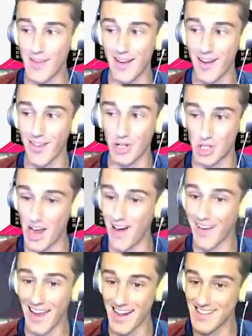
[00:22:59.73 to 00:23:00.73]
another João
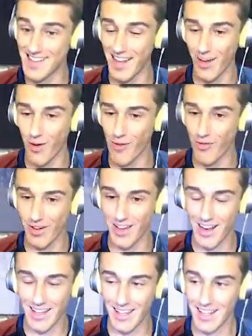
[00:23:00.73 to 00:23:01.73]
Cancelo if we're
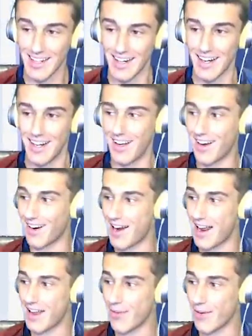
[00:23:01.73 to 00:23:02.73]
lucky. All right, here we